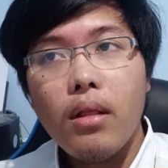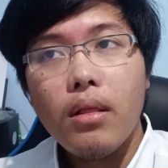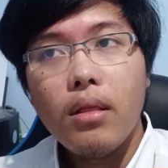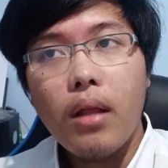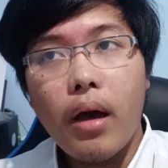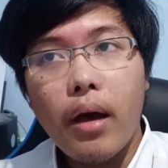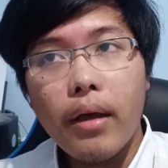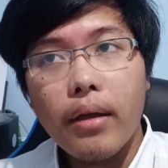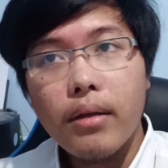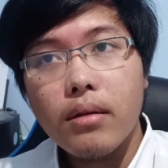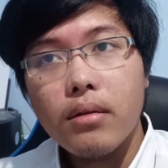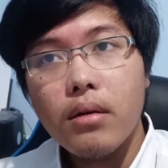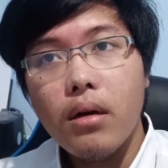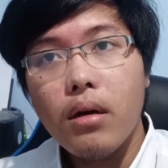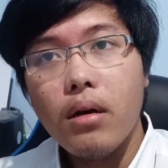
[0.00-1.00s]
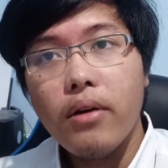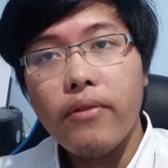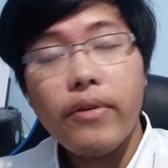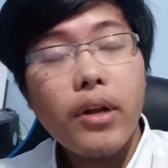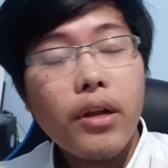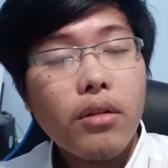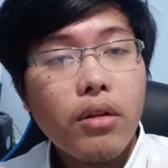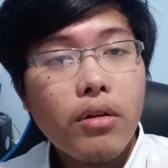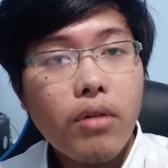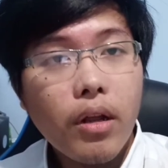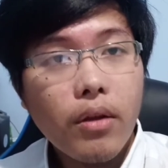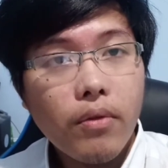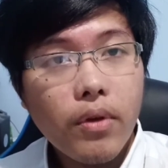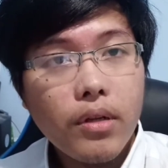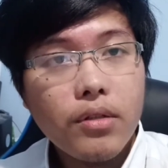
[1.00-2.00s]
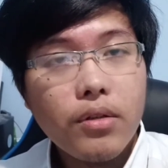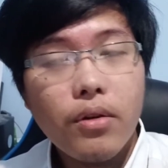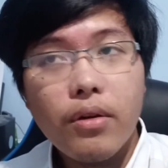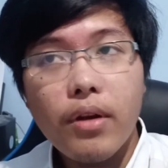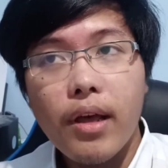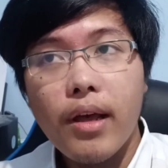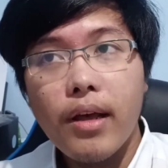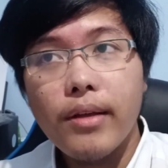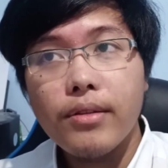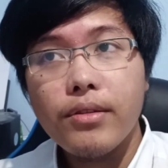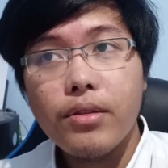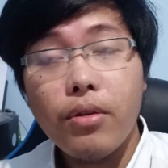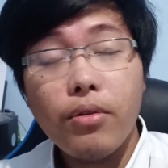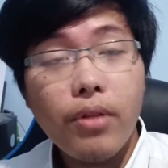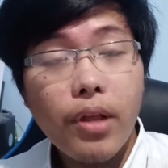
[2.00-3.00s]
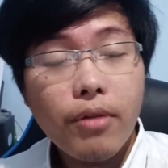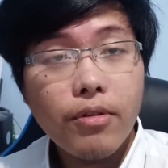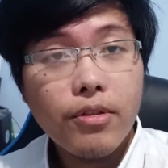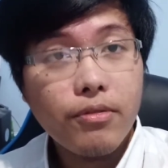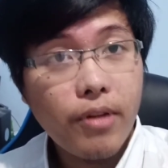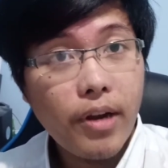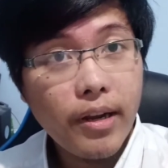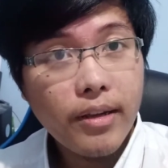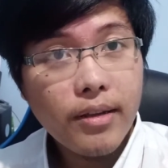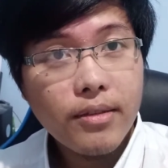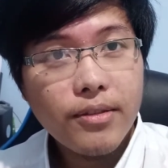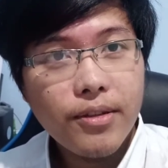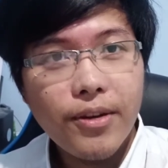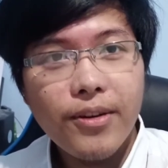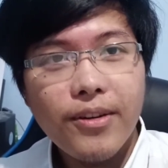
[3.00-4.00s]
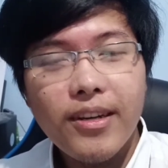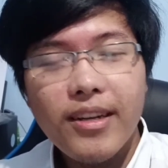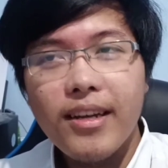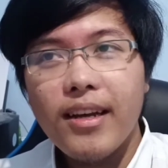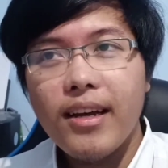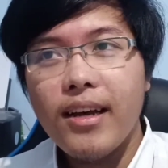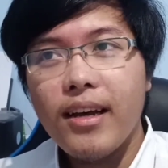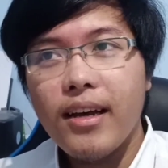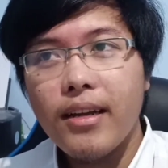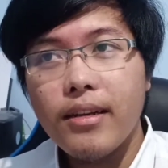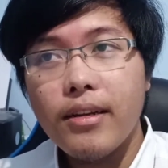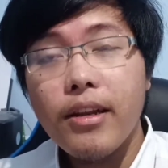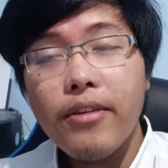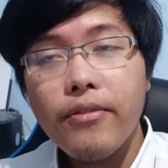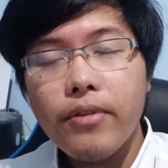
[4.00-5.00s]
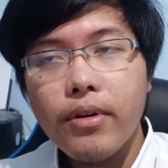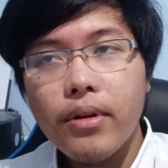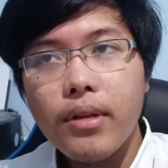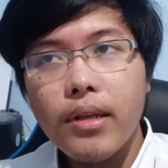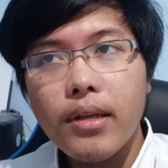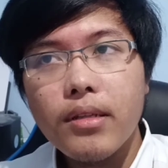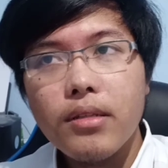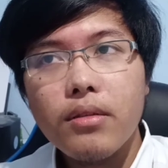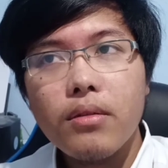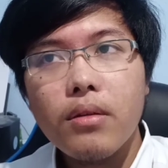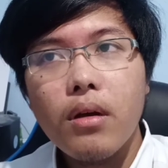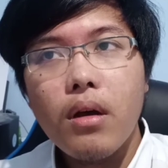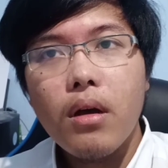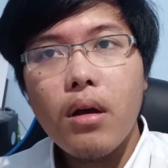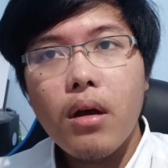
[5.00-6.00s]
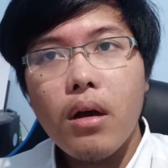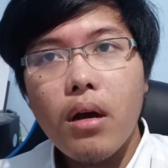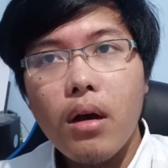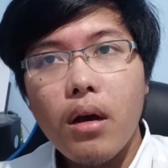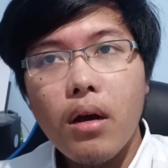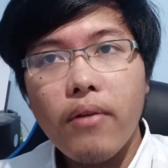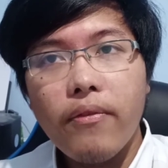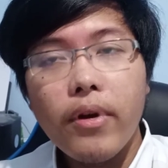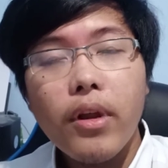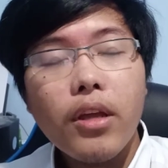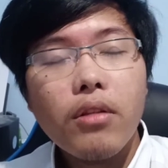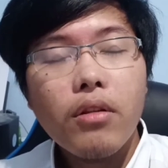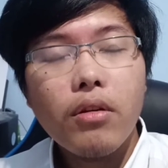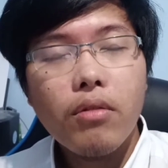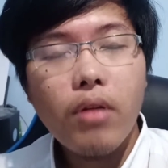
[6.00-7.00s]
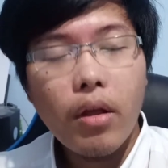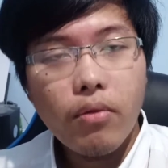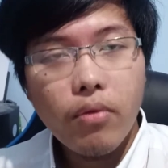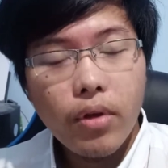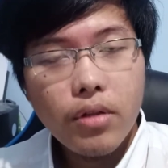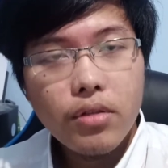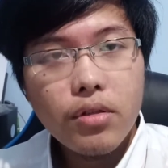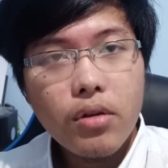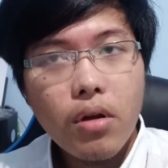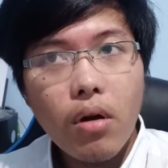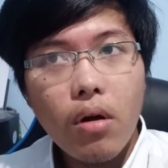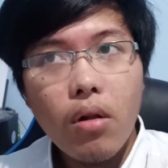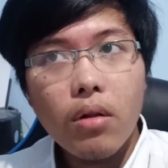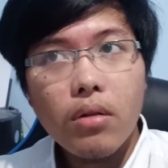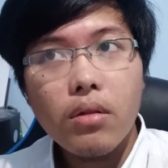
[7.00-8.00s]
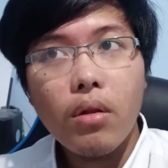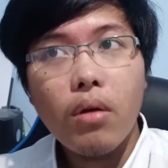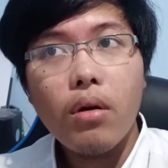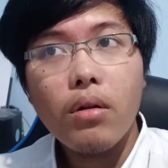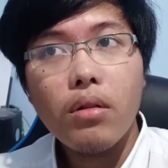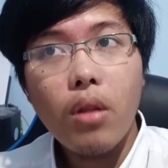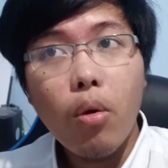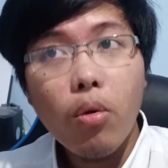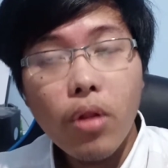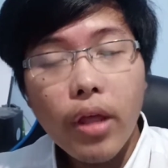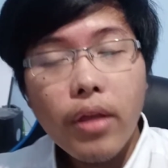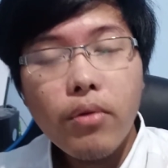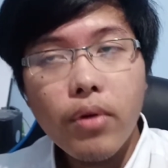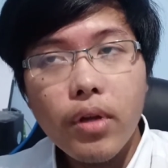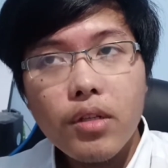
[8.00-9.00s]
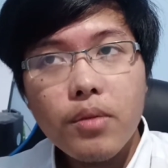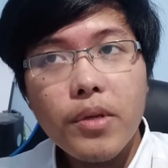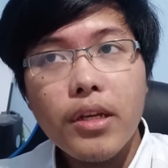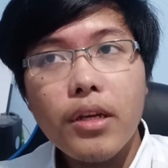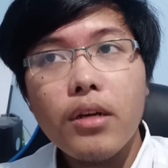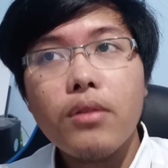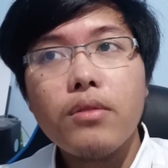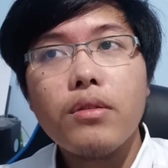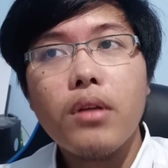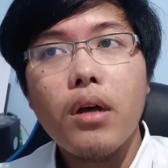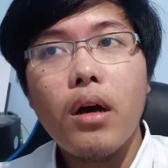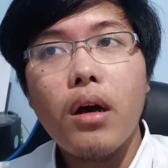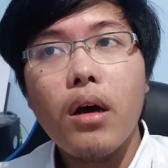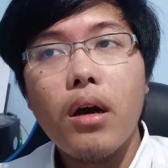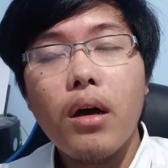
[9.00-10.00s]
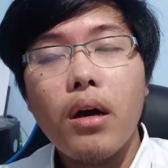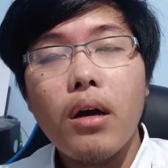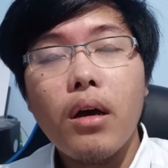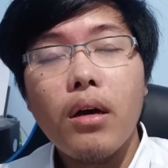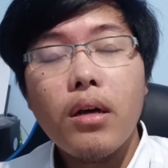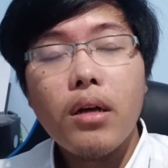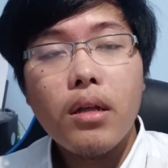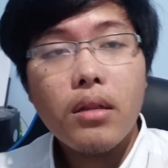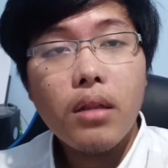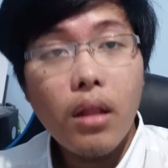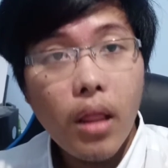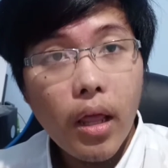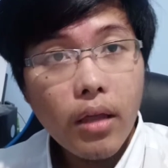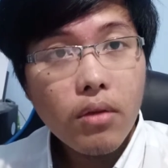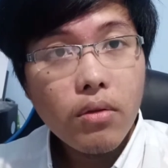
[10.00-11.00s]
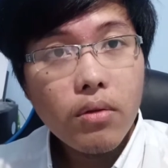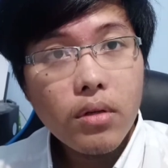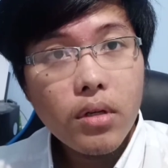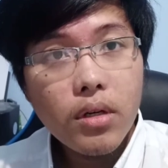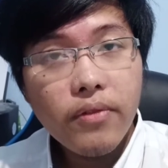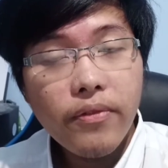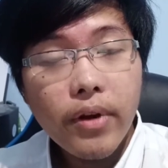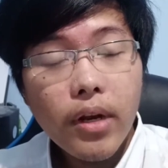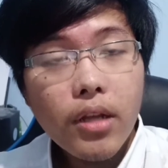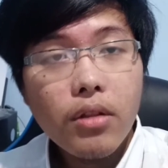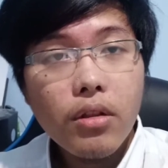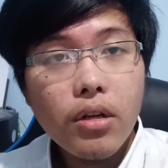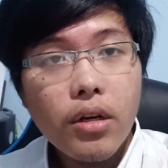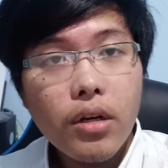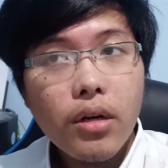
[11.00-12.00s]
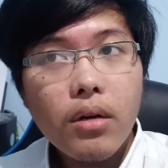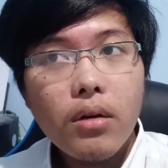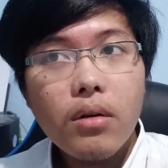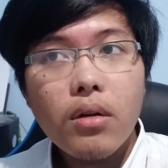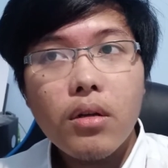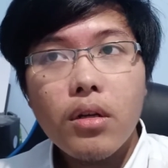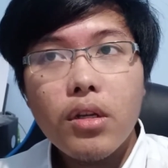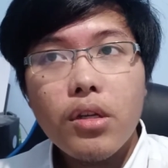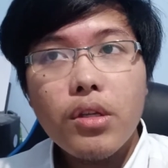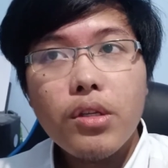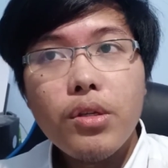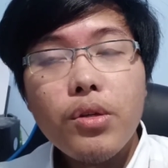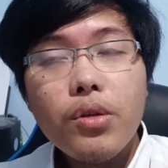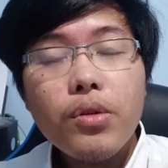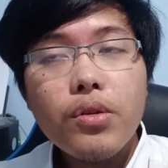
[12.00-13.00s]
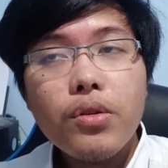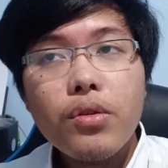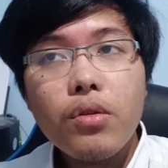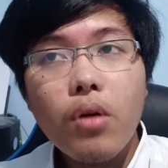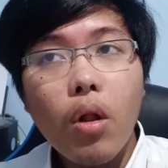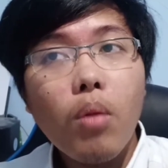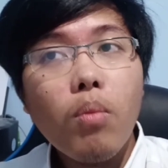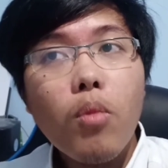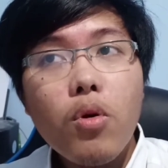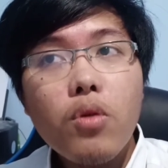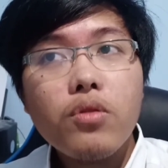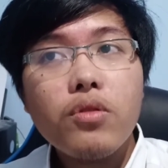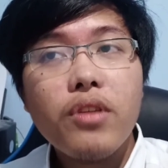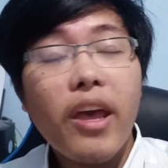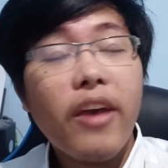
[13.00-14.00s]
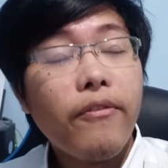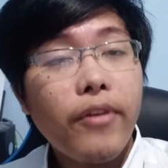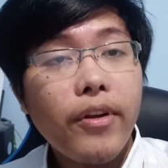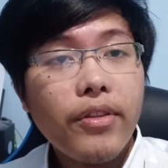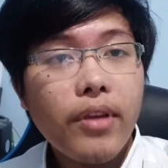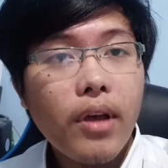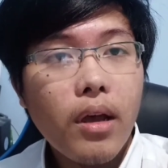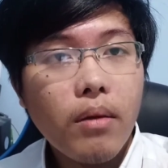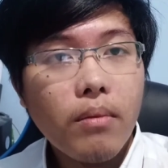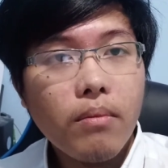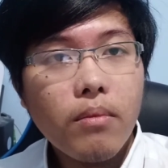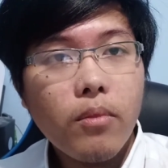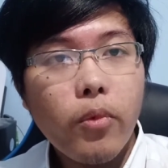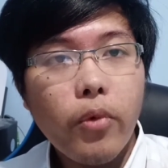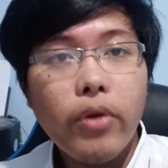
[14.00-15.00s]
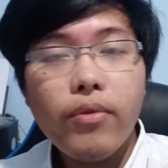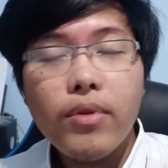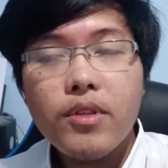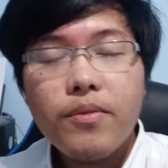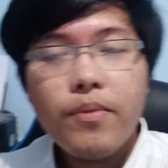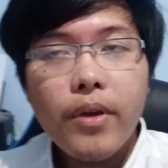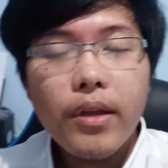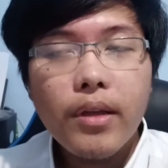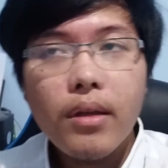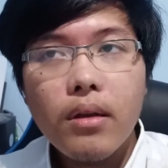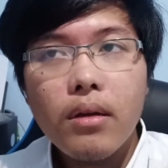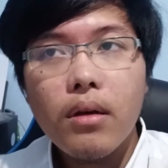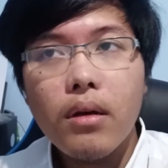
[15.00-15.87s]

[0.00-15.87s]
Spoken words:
vernacular language known as slow language, right? So, the difference is vernacular language called low language because the vernacular used almost every time when we speak,